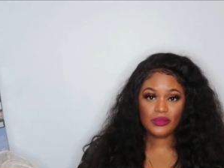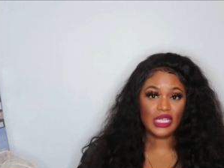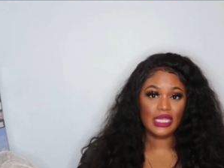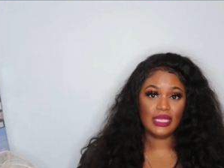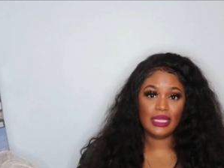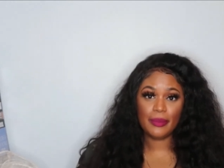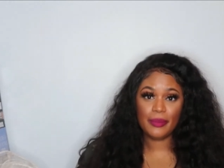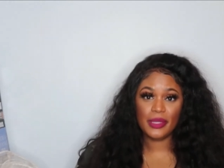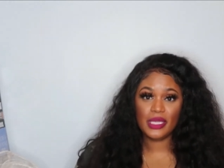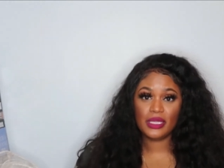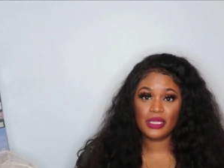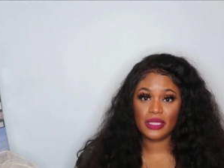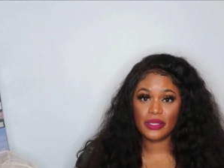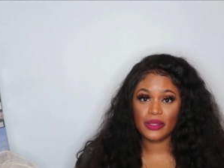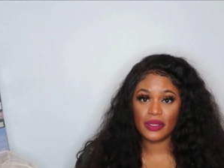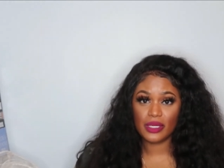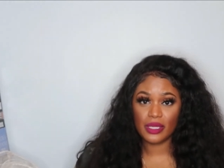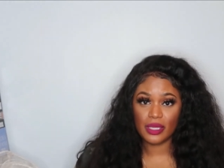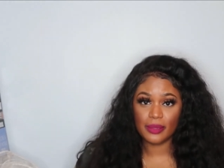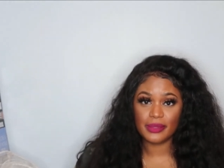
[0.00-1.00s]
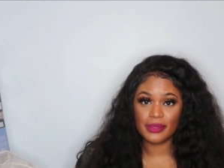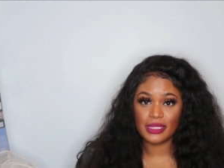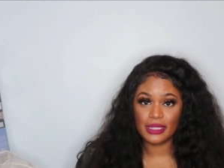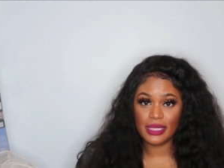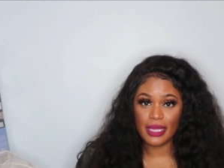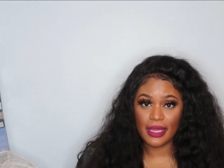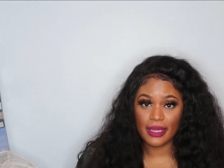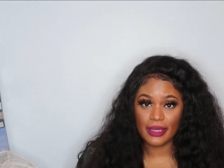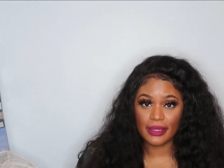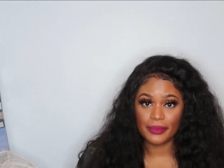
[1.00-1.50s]
Let me clear it up
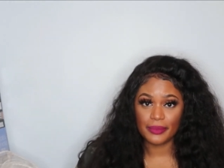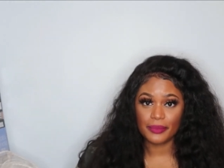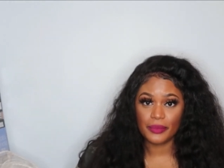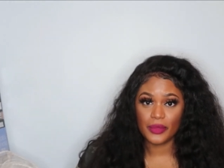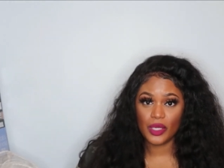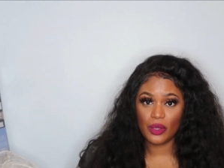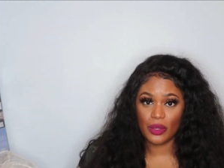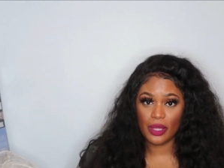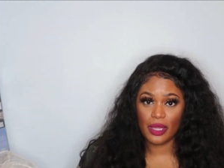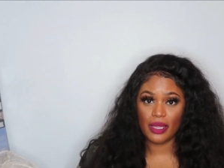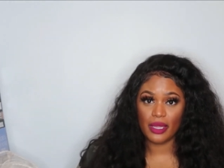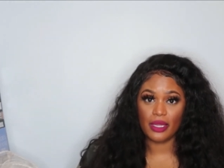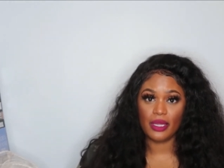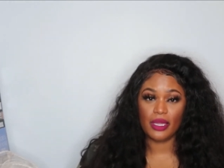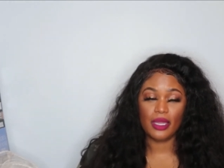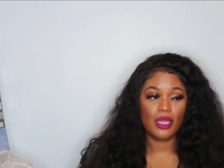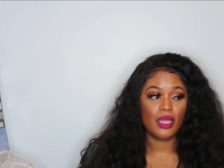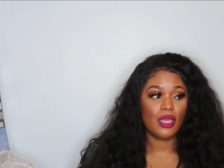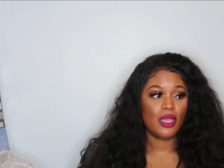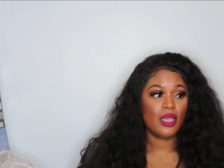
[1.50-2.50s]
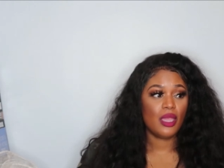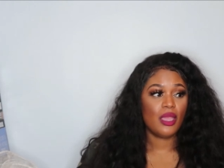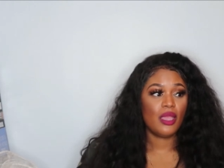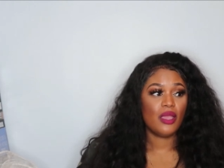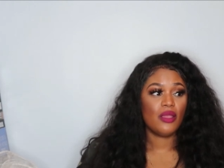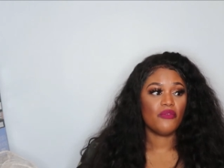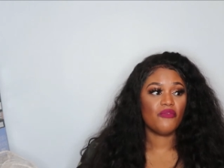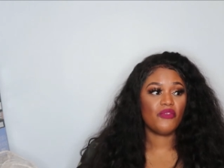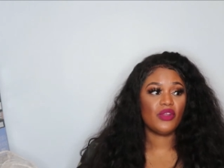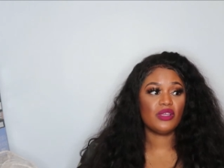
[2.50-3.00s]
today, okay?
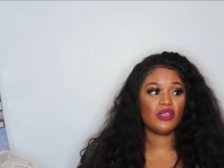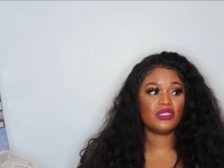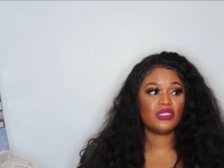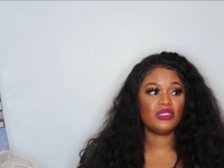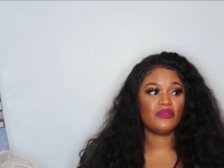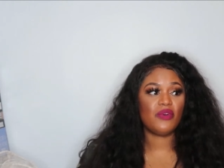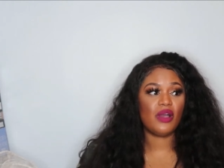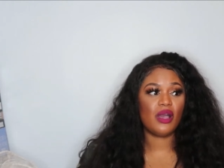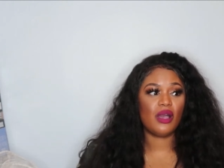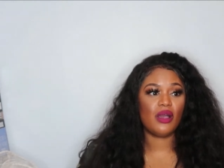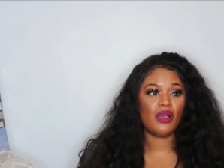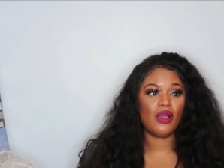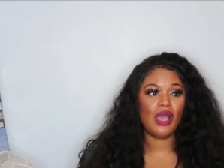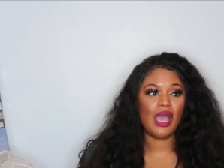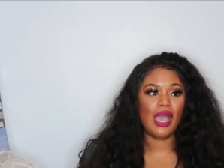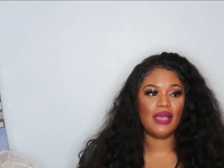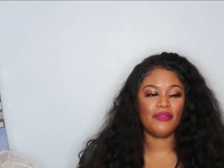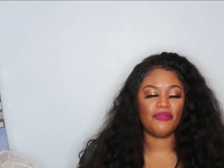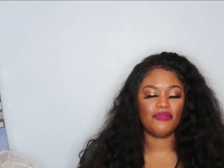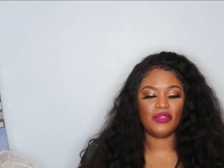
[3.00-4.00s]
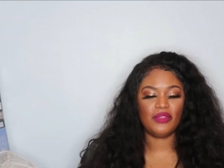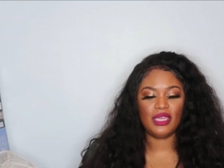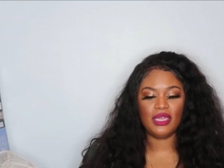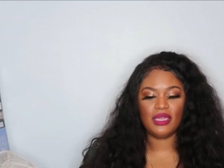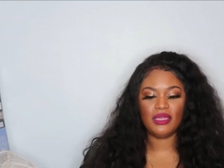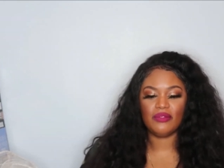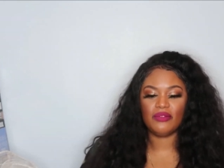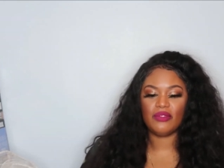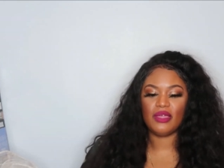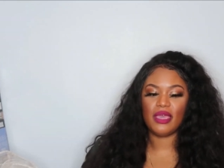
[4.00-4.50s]
First of all, I
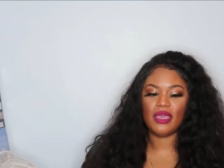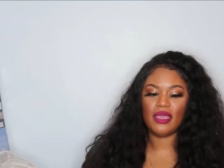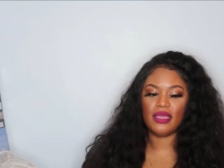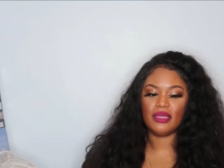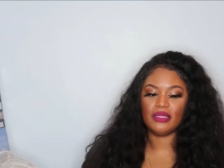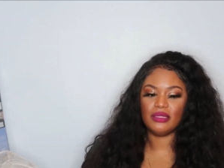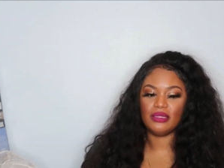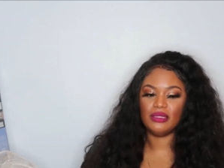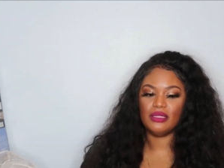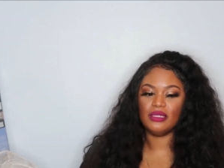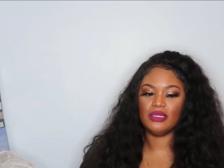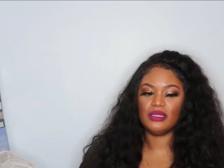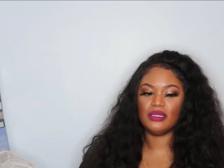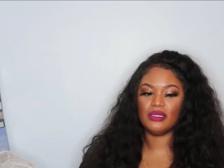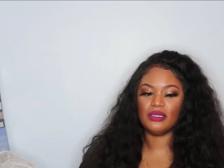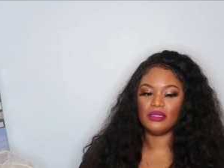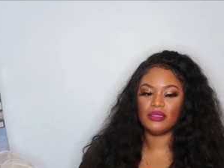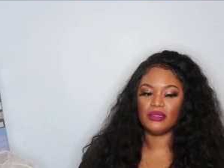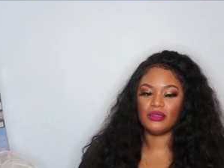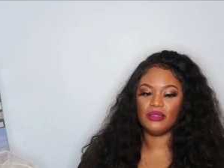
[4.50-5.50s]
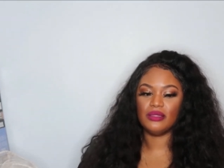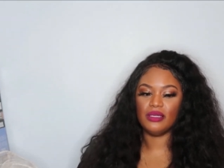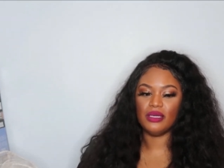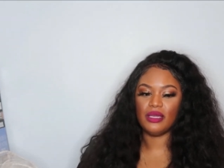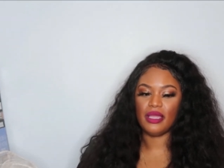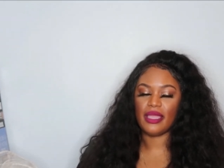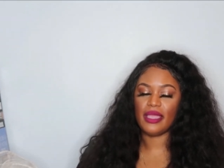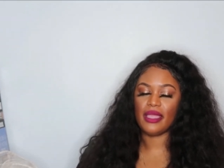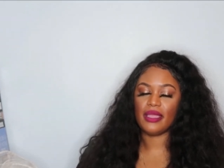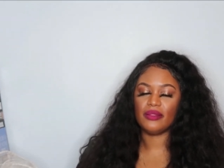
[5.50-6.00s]
think that
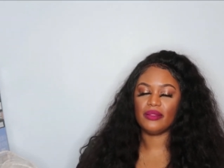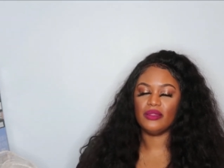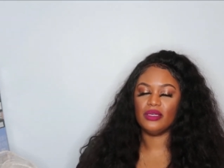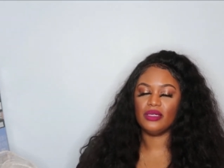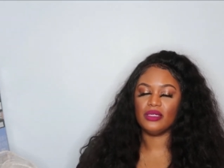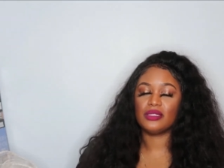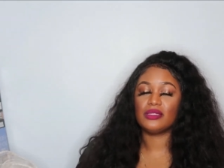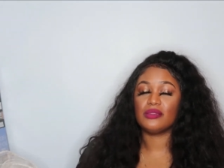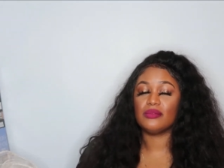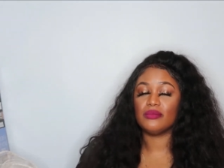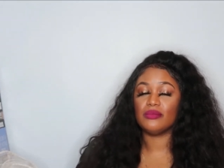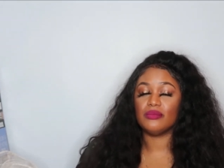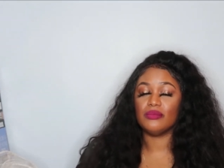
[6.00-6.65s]
the